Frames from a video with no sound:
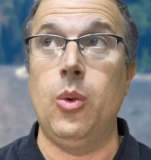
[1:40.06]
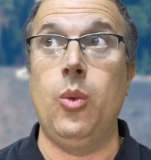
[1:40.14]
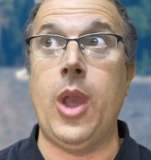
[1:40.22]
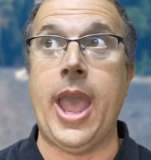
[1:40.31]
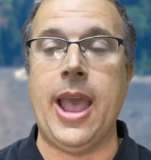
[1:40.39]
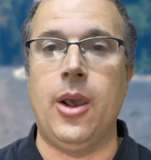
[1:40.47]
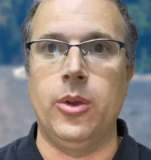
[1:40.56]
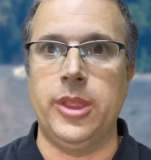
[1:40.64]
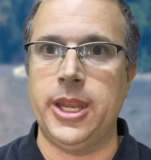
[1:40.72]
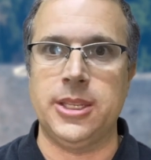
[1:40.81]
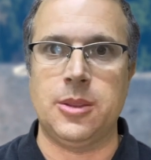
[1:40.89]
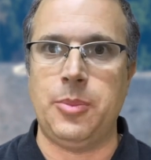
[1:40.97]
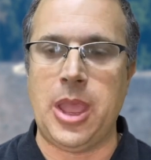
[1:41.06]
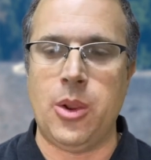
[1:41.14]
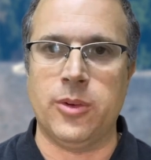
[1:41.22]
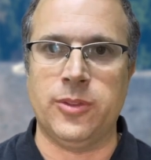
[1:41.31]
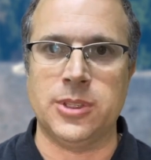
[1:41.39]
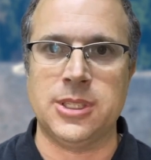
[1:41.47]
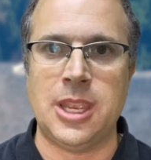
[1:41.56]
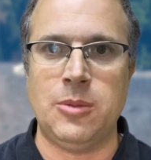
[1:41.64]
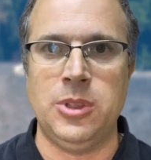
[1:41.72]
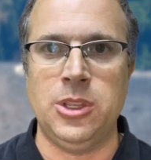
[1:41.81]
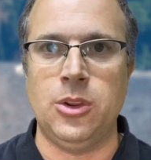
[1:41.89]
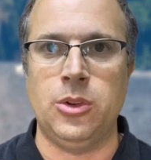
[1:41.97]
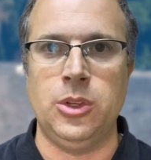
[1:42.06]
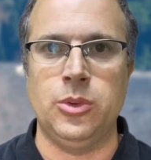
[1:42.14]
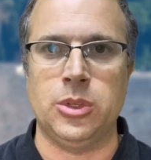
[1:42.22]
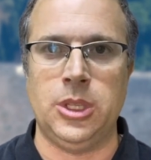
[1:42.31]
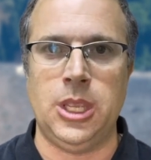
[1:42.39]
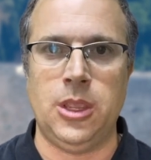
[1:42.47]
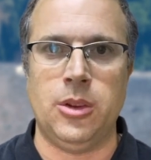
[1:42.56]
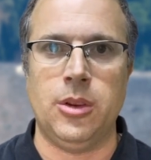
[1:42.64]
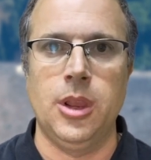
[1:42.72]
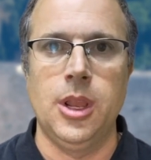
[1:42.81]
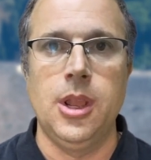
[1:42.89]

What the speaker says: Wow, that is a powerful statement you don't usually hear.